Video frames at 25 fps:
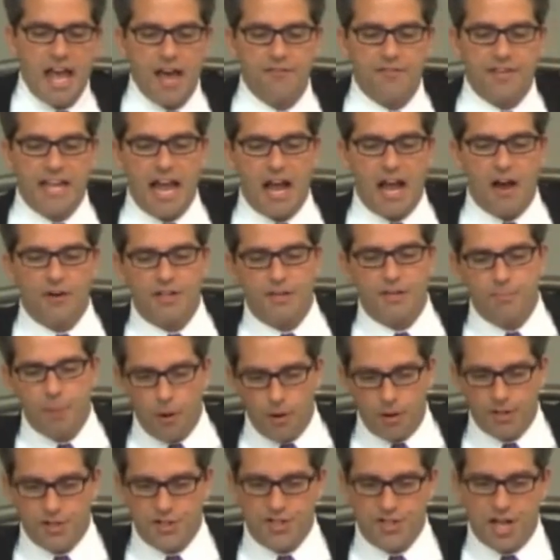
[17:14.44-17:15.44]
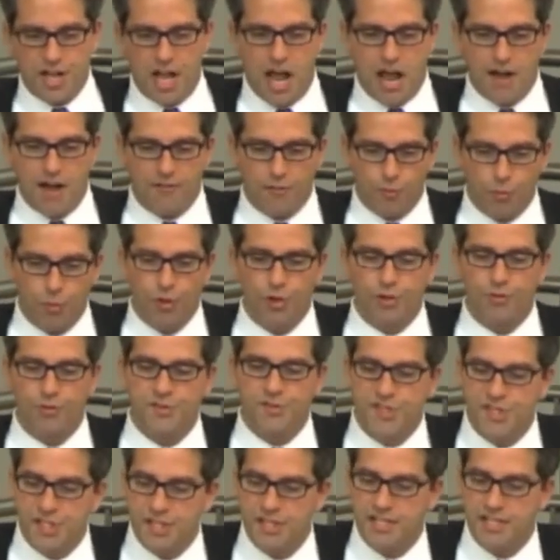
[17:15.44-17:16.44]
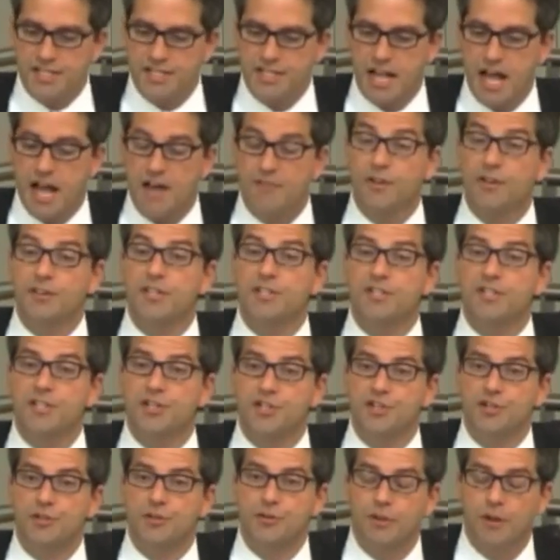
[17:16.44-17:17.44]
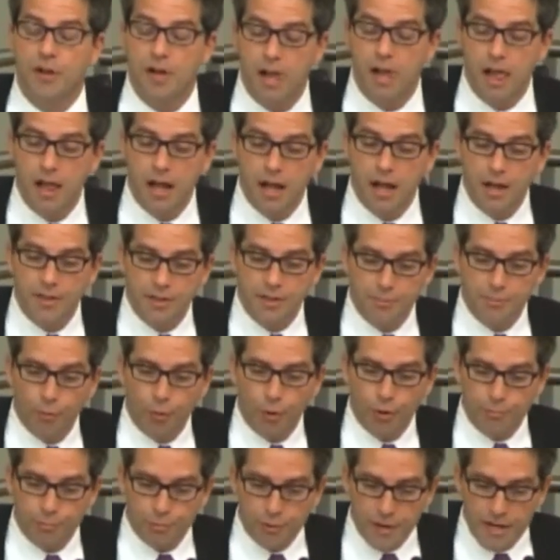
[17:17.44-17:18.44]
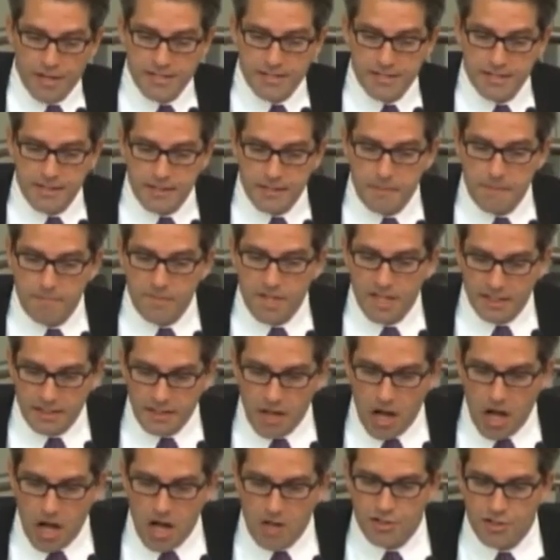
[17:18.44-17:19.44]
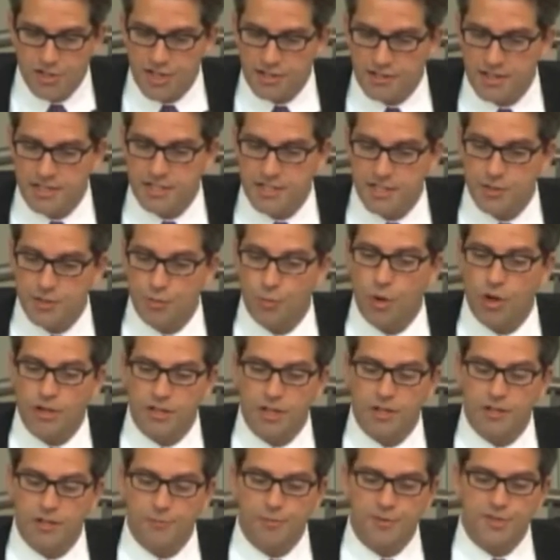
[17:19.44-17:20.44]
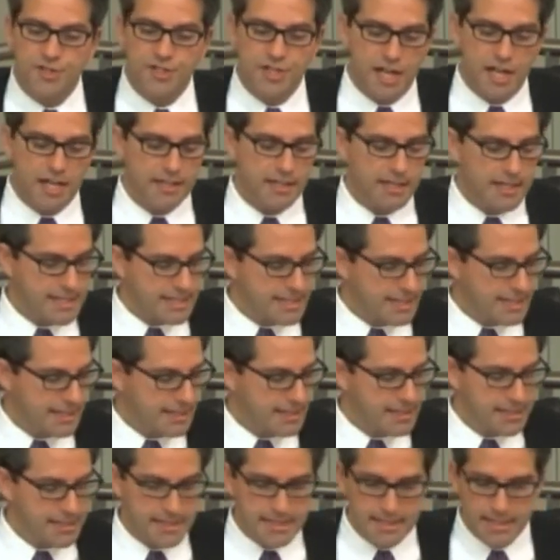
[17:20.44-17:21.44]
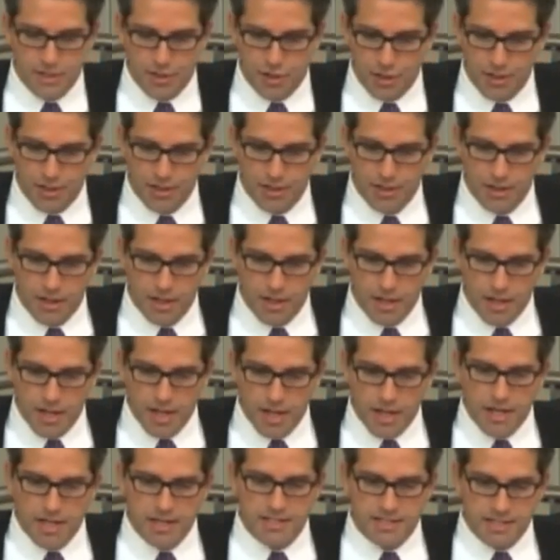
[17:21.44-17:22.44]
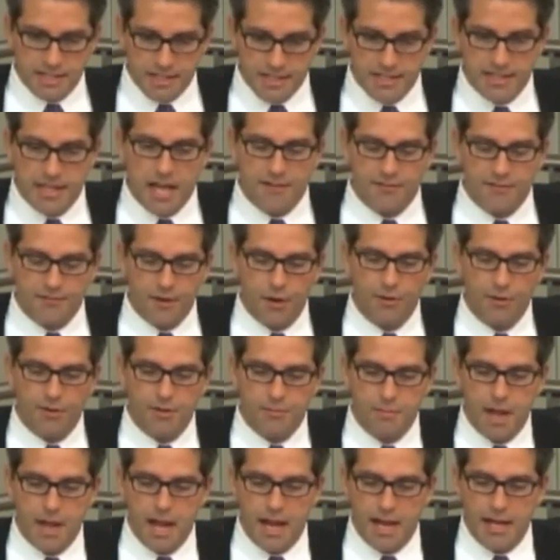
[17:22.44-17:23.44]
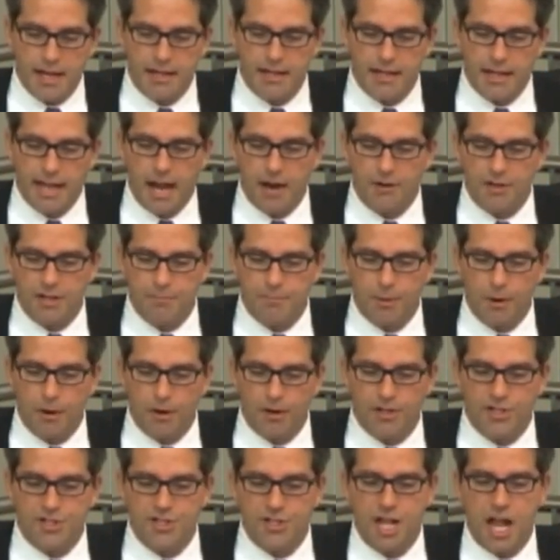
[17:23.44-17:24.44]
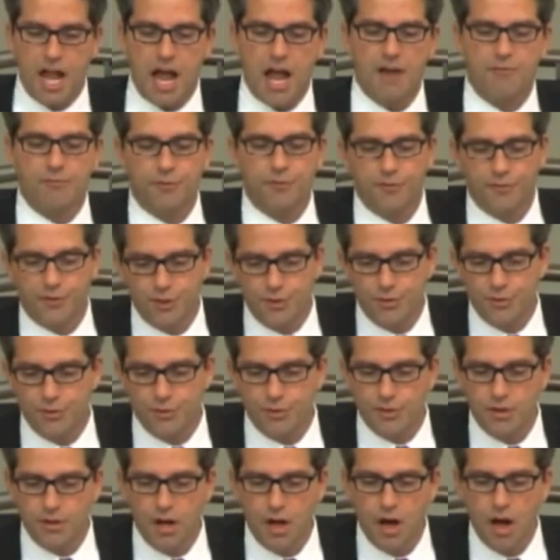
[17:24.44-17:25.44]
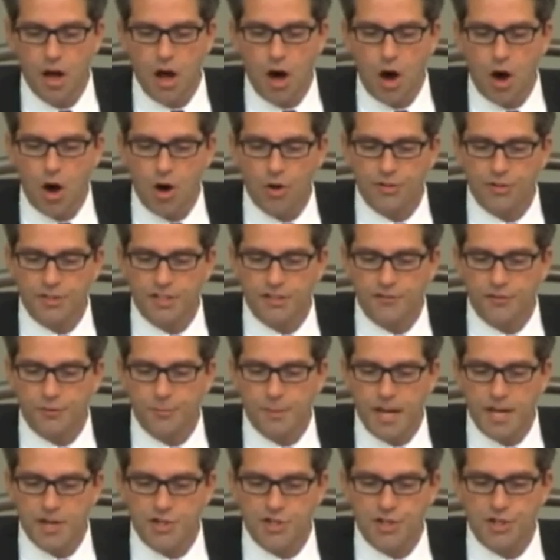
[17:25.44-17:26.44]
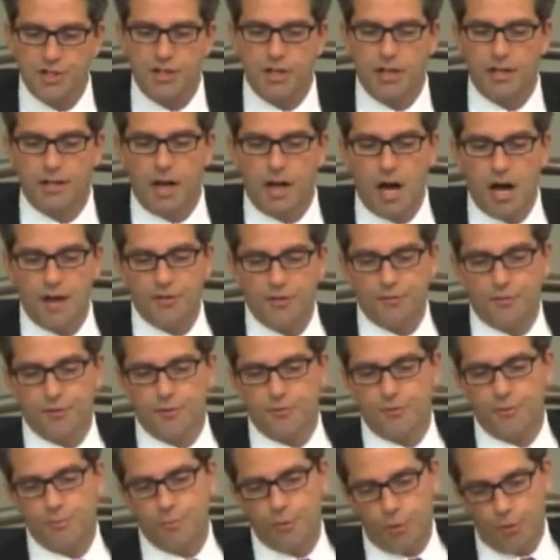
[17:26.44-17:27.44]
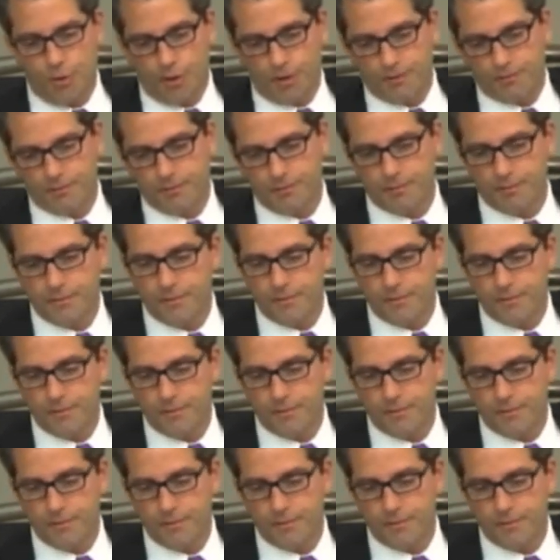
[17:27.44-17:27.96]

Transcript: have county park staff work with city staff on this issue. The board president acknowledged that this is 100% a city decision. Since that vote in May, county park staff reviewed all the information and authored a report.